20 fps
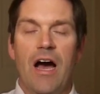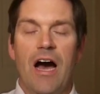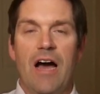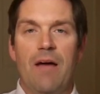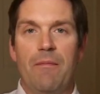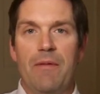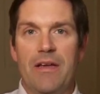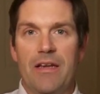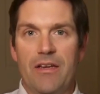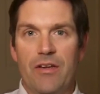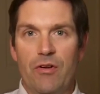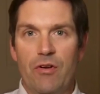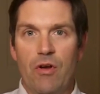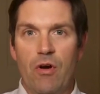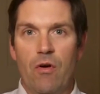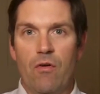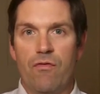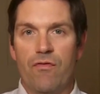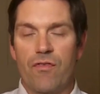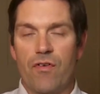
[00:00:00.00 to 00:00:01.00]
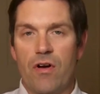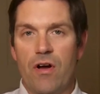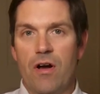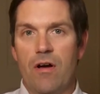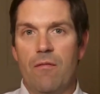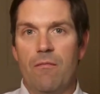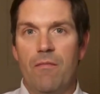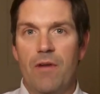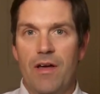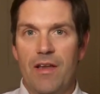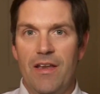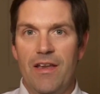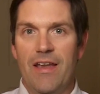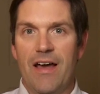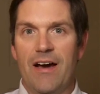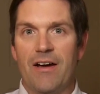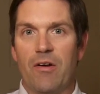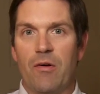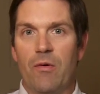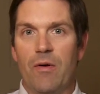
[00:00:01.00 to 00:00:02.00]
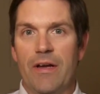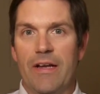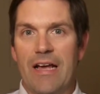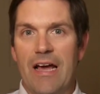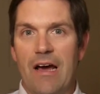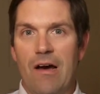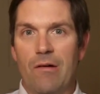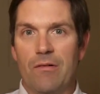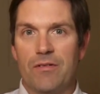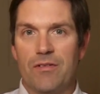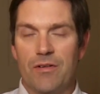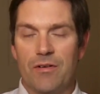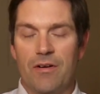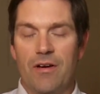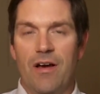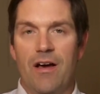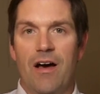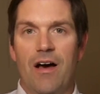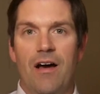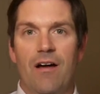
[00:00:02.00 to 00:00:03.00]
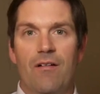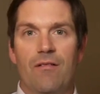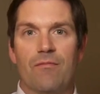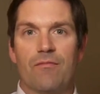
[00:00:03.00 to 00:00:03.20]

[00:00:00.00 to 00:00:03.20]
I mean, you know, from not going out uh,